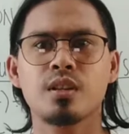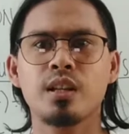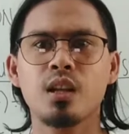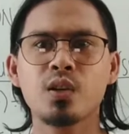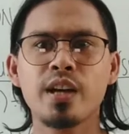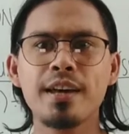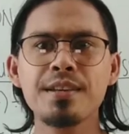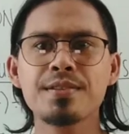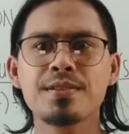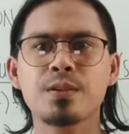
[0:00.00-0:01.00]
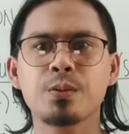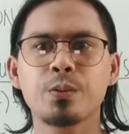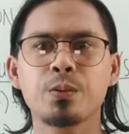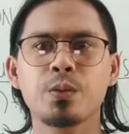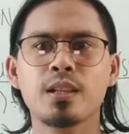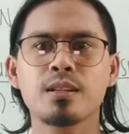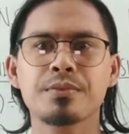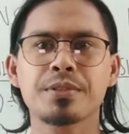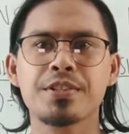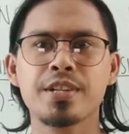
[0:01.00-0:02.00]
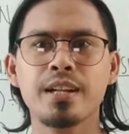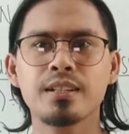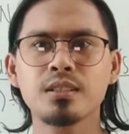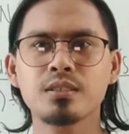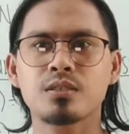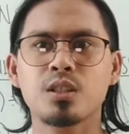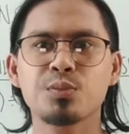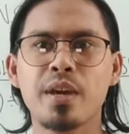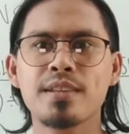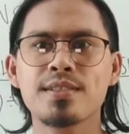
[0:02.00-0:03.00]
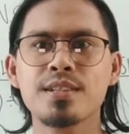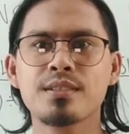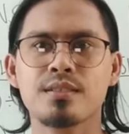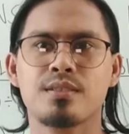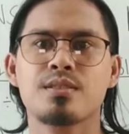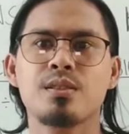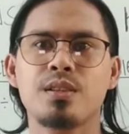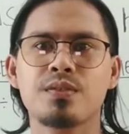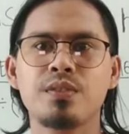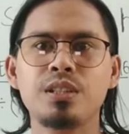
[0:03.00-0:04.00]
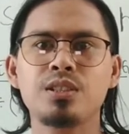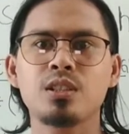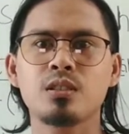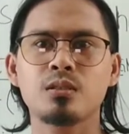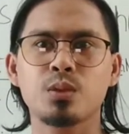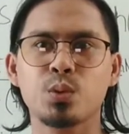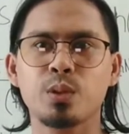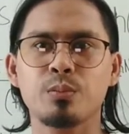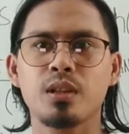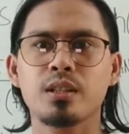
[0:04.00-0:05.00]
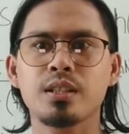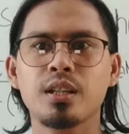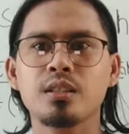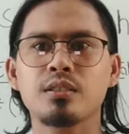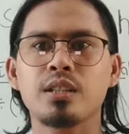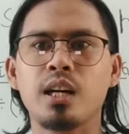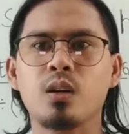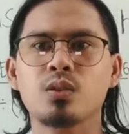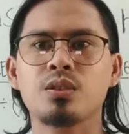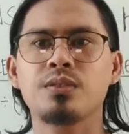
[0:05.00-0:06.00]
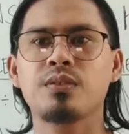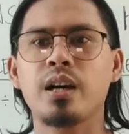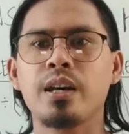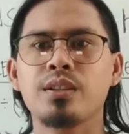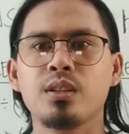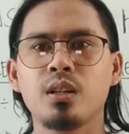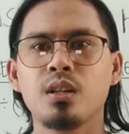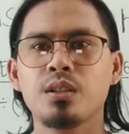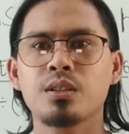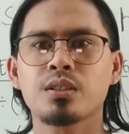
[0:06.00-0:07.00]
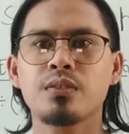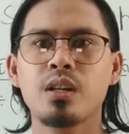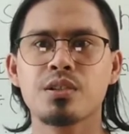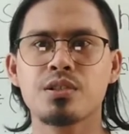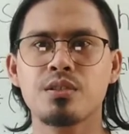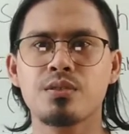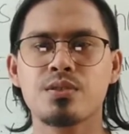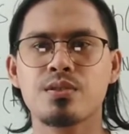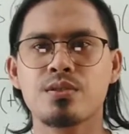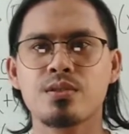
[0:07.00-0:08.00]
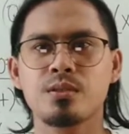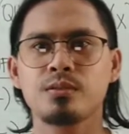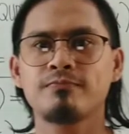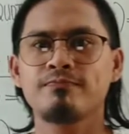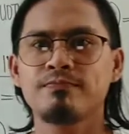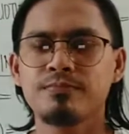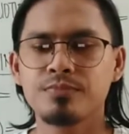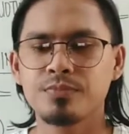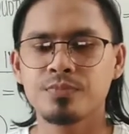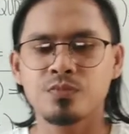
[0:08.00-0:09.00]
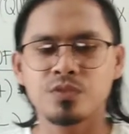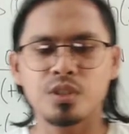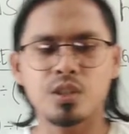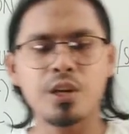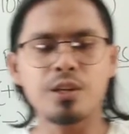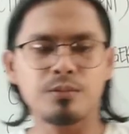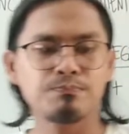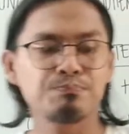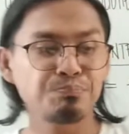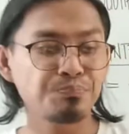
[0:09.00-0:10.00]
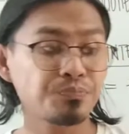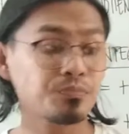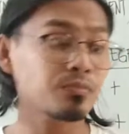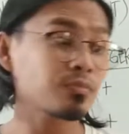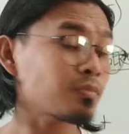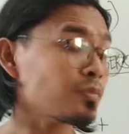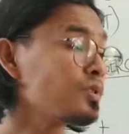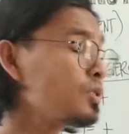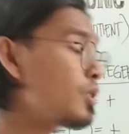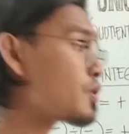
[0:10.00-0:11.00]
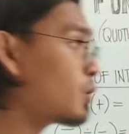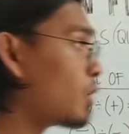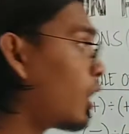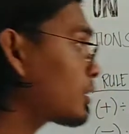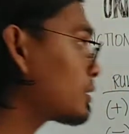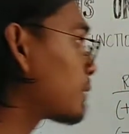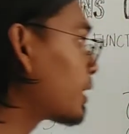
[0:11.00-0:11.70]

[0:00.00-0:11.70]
Hello guys, so welcome to our channel, Run Basic. So in this video, we will be learning in how to divide your functions. Okay, so on the